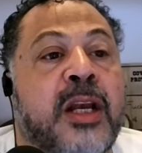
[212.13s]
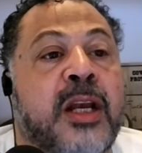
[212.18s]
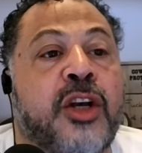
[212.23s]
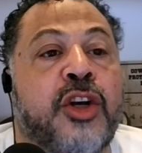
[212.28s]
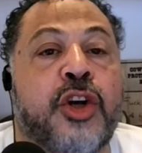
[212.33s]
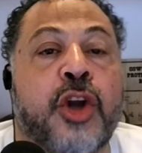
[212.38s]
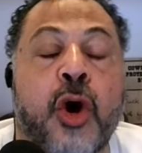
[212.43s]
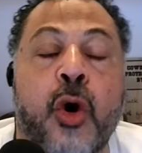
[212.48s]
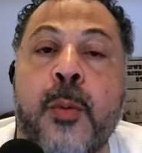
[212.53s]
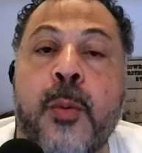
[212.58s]

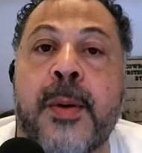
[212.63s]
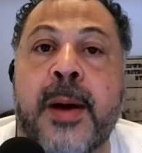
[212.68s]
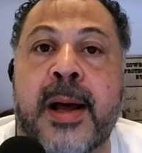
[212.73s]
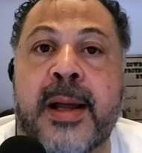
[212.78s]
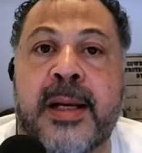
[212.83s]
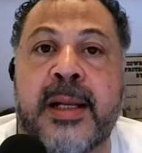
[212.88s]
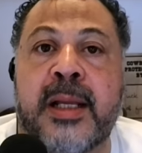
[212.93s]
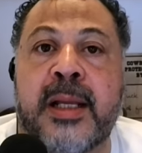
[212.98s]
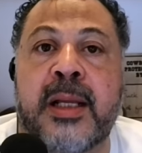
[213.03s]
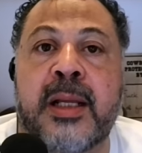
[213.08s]

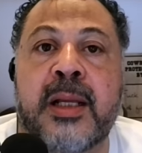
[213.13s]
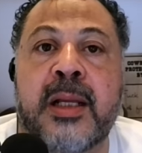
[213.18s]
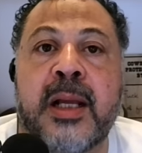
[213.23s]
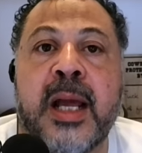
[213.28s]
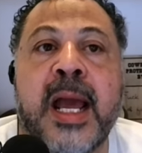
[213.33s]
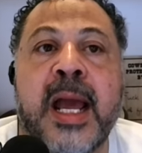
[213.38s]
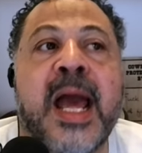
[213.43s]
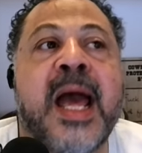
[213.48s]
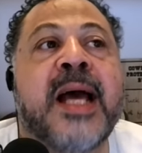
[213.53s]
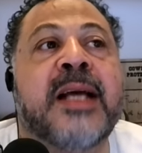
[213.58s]
nobody
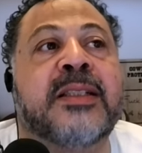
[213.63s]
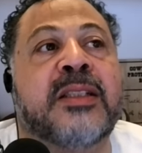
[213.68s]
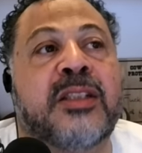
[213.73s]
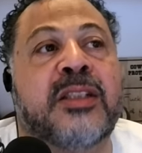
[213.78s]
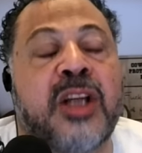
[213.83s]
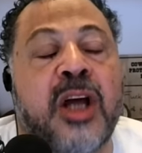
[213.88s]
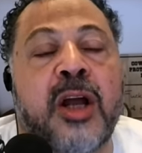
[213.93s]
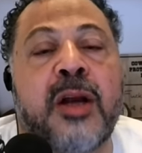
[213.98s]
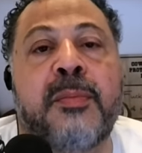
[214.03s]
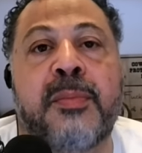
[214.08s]
has
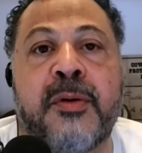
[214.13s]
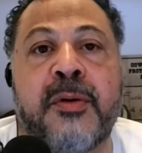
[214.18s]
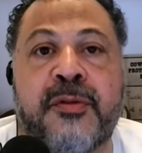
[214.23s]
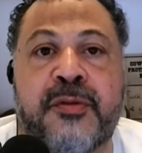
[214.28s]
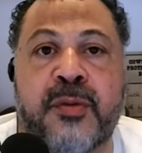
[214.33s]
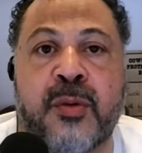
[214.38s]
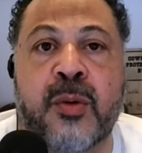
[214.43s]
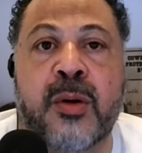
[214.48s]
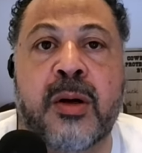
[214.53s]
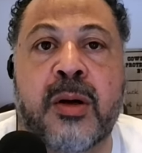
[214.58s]
done
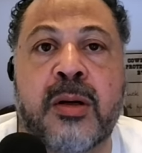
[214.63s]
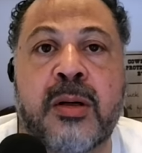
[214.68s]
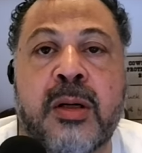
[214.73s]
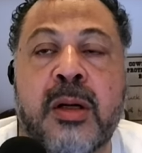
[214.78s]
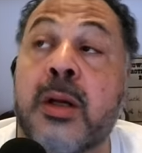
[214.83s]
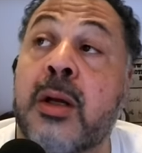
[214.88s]
before.